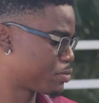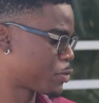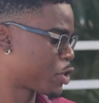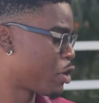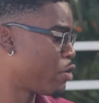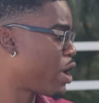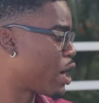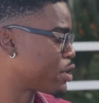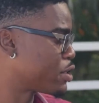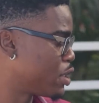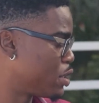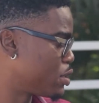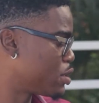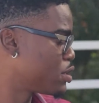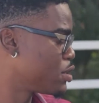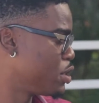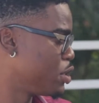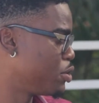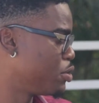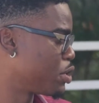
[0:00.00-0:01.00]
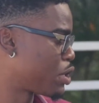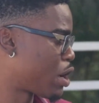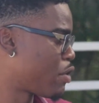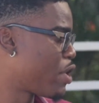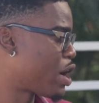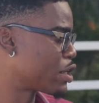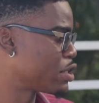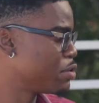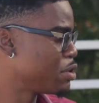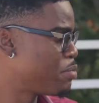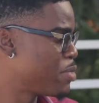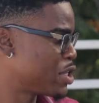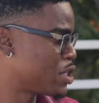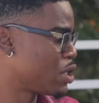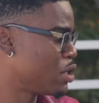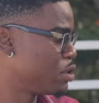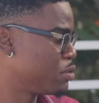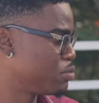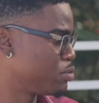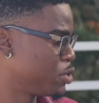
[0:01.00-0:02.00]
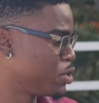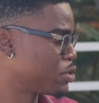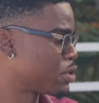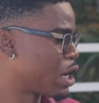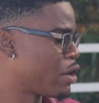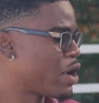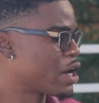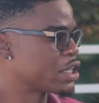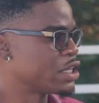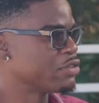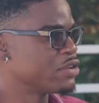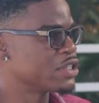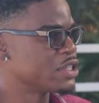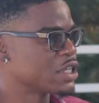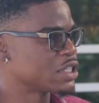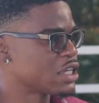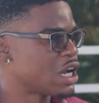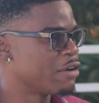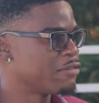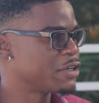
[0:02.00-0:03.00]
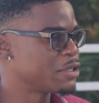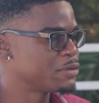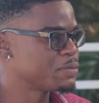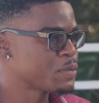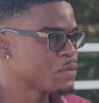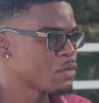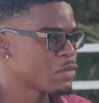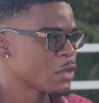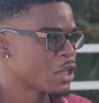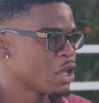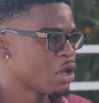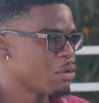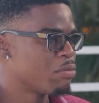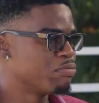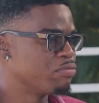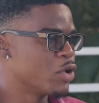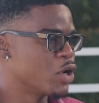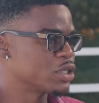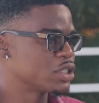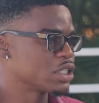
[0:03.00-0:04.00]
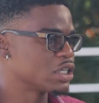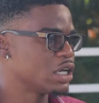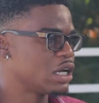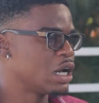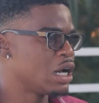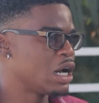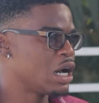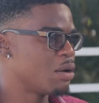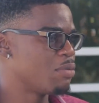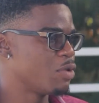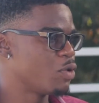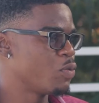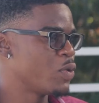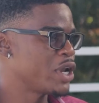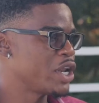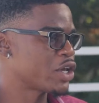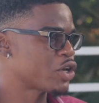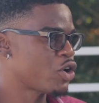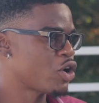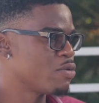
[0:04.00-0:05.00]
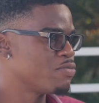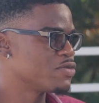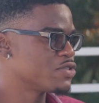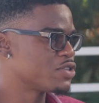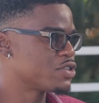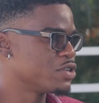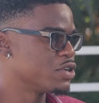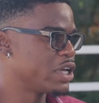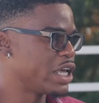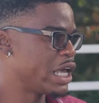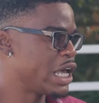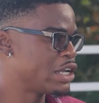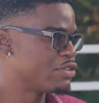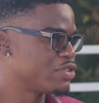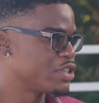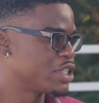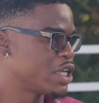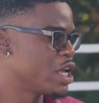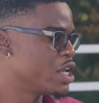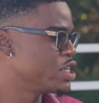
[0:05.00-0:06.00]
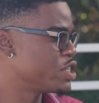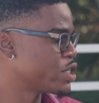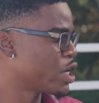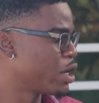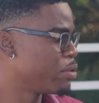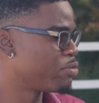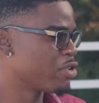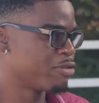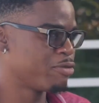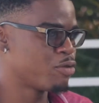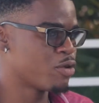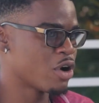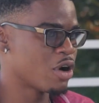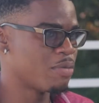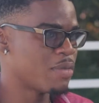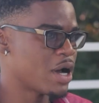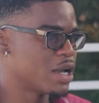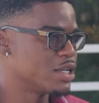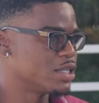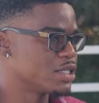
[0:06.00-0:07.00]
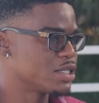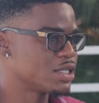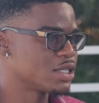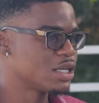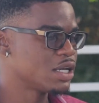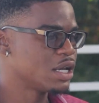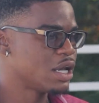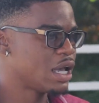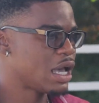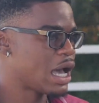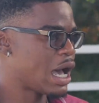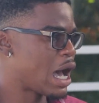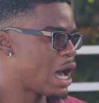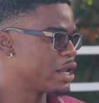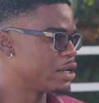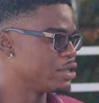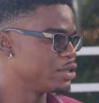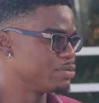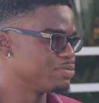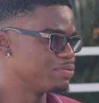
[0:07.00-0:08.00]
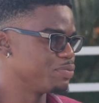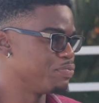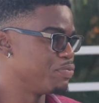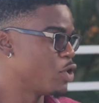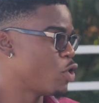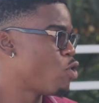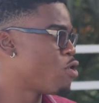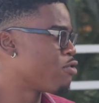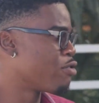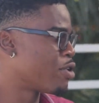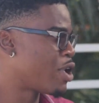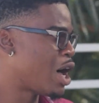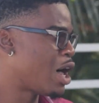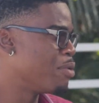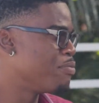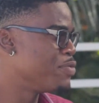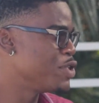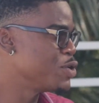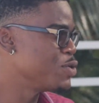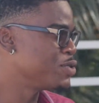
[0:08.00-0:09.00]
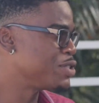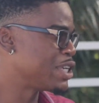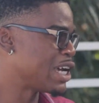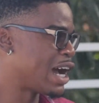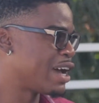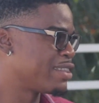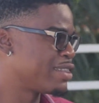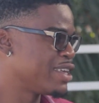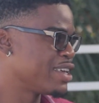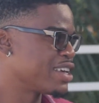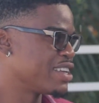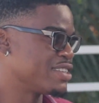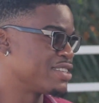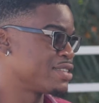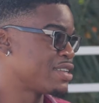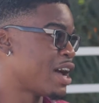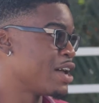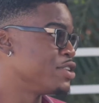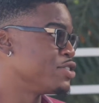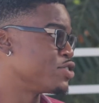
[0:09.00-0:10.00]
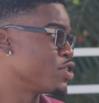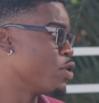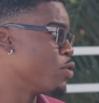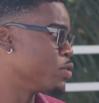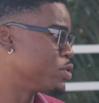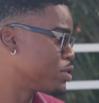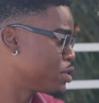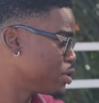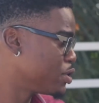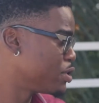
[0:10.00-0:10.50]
characters, the metal, characteristics of it. But when it comes to edge retention, performance, and overall beauty, I think it stands out